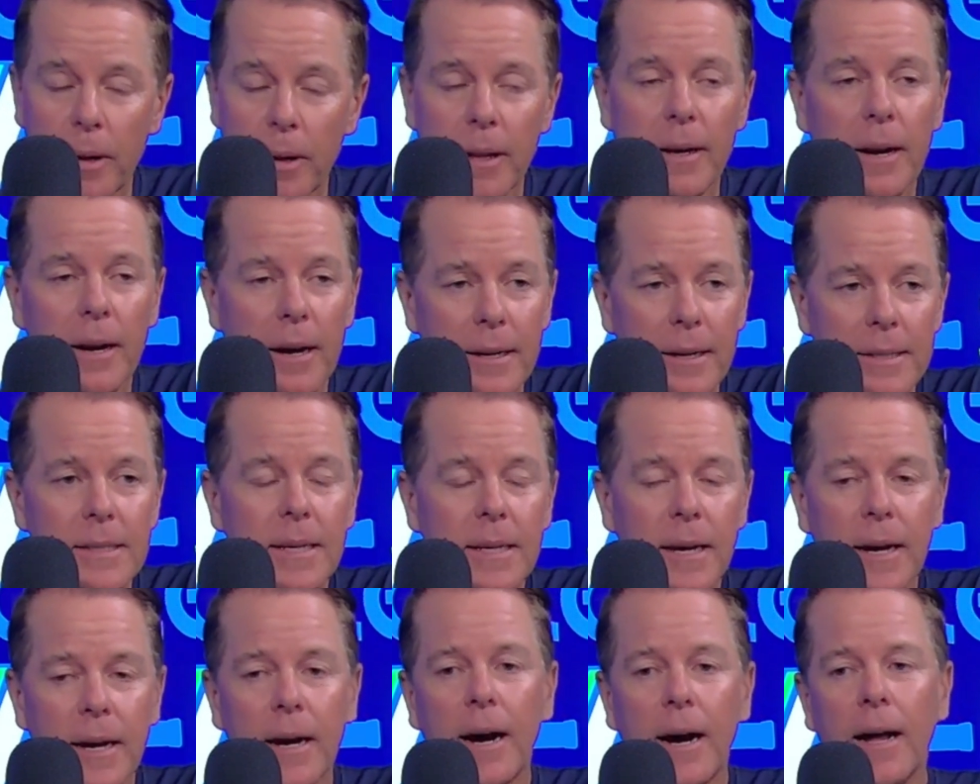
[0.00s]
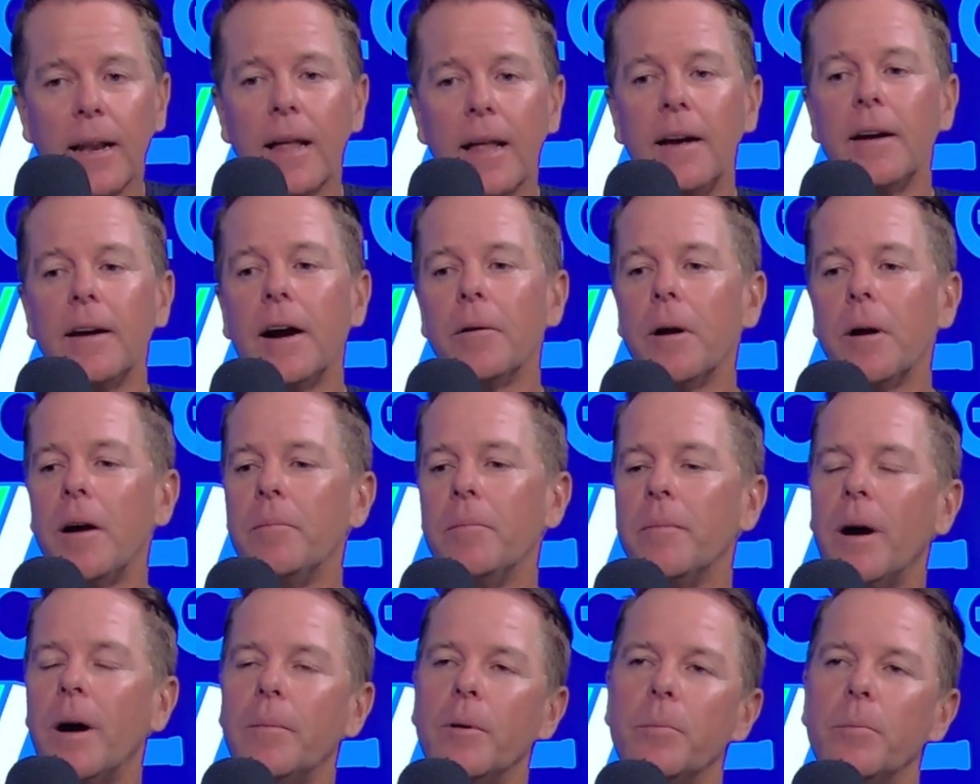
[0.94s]
Really nice. Yeah,
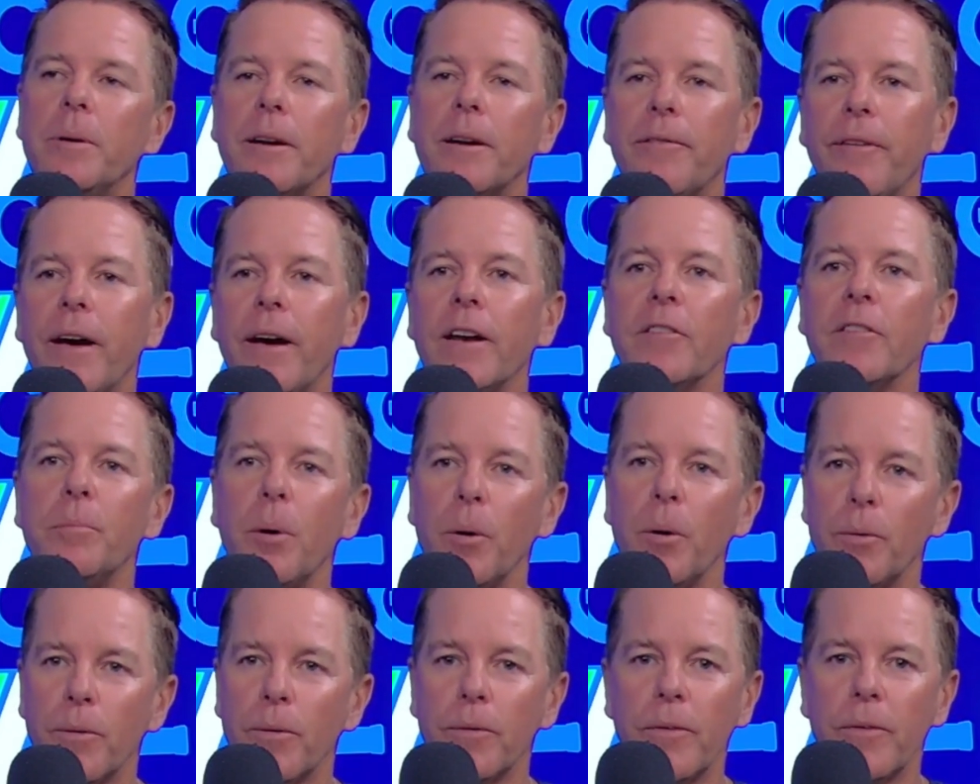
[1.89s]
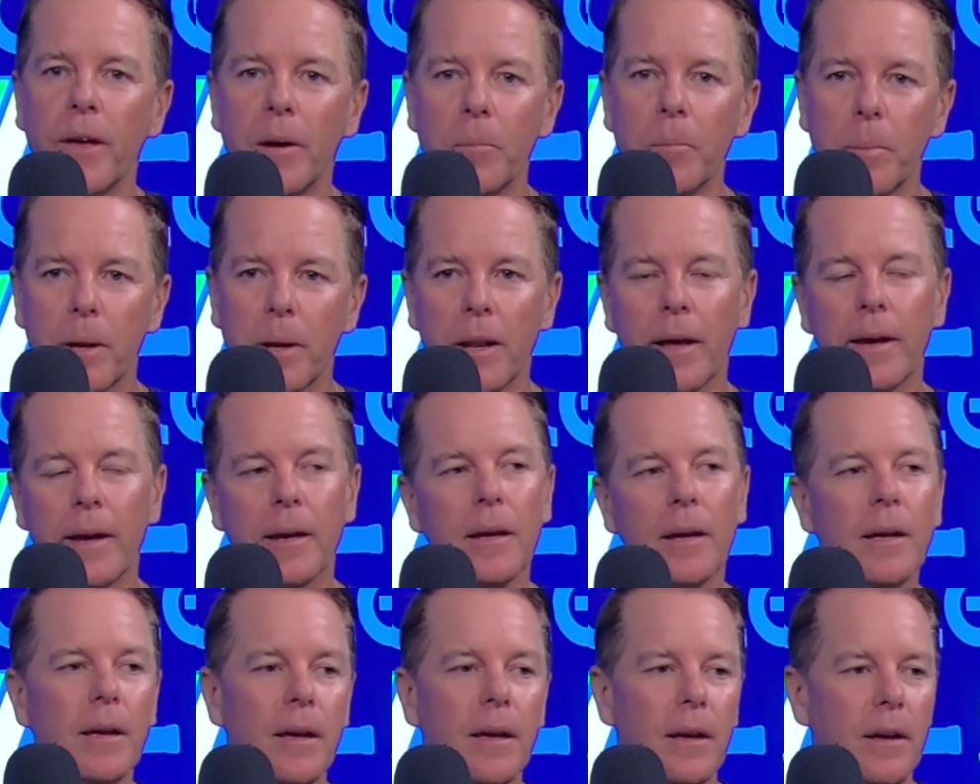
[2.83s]
I'm a big fan of both of them, but like
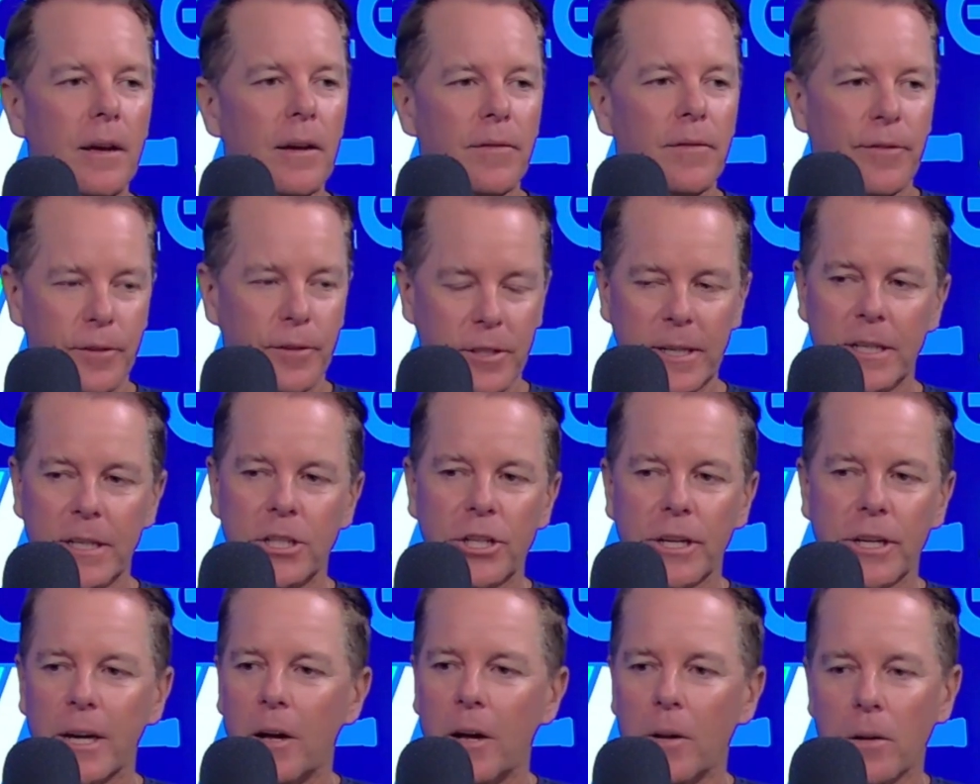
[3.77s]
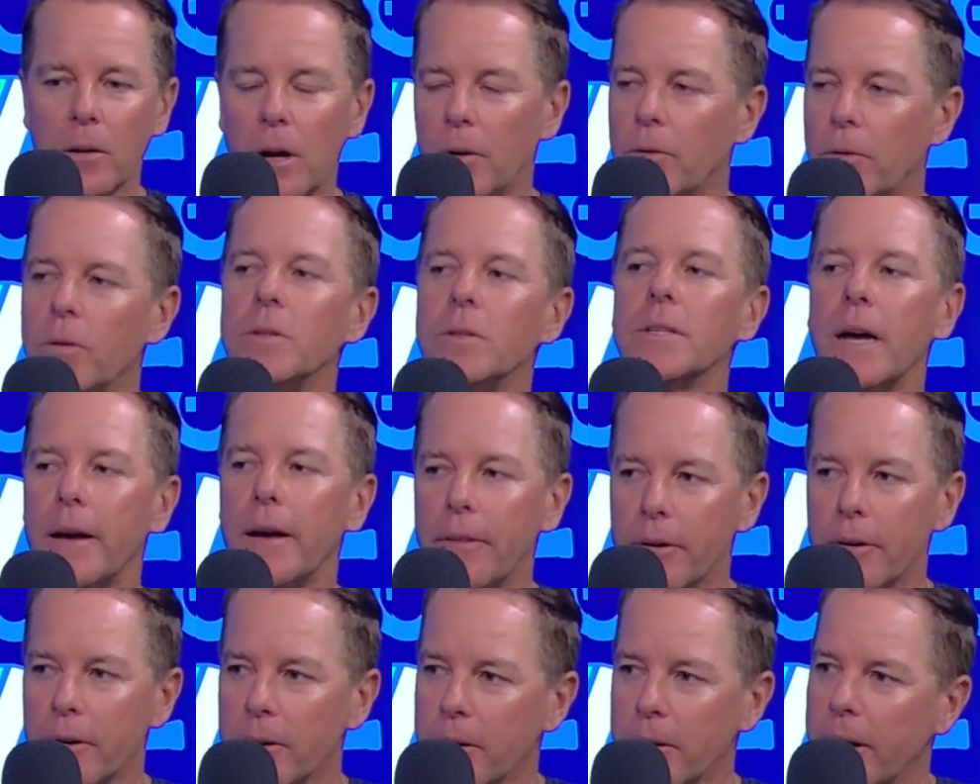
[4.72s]
for teaching, I'll use
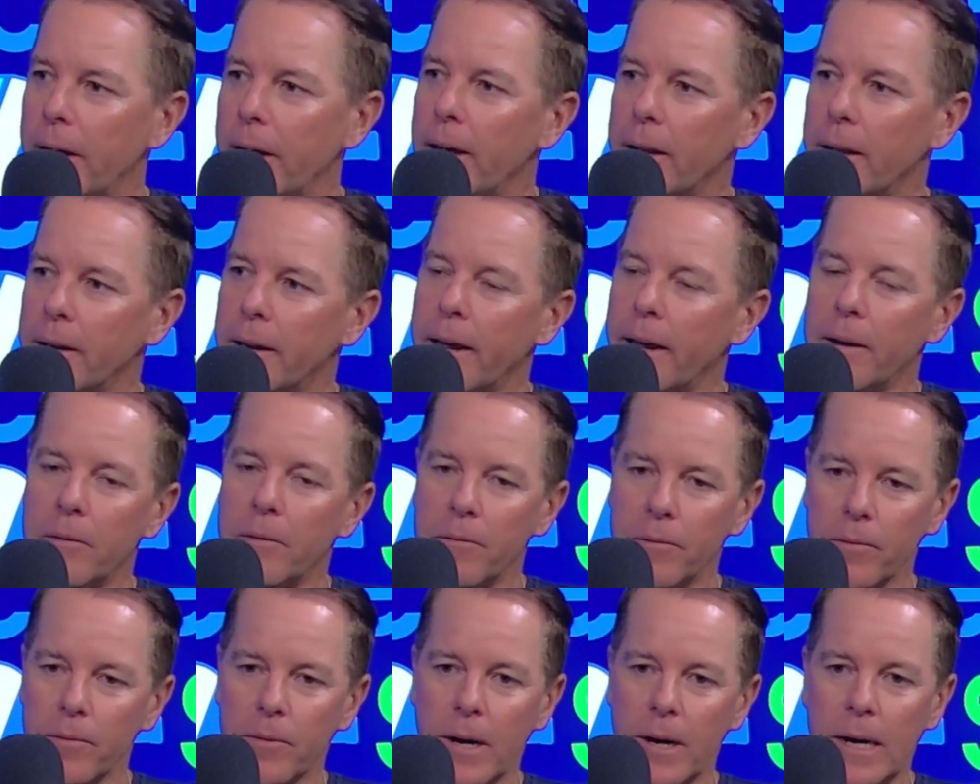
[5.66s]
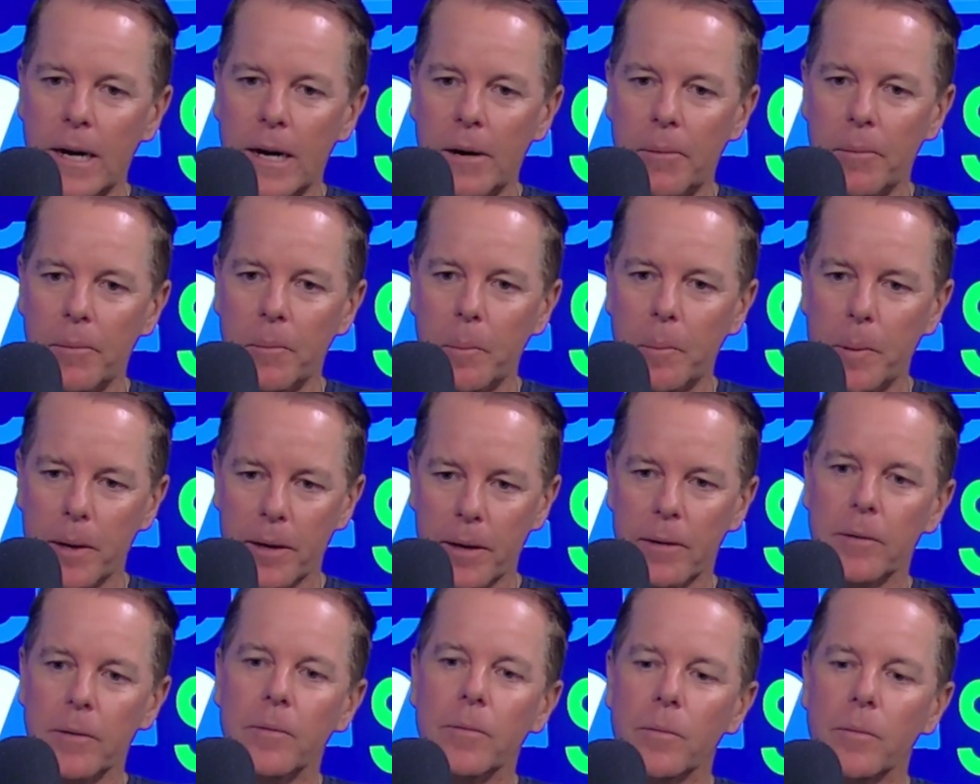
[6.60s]
either, but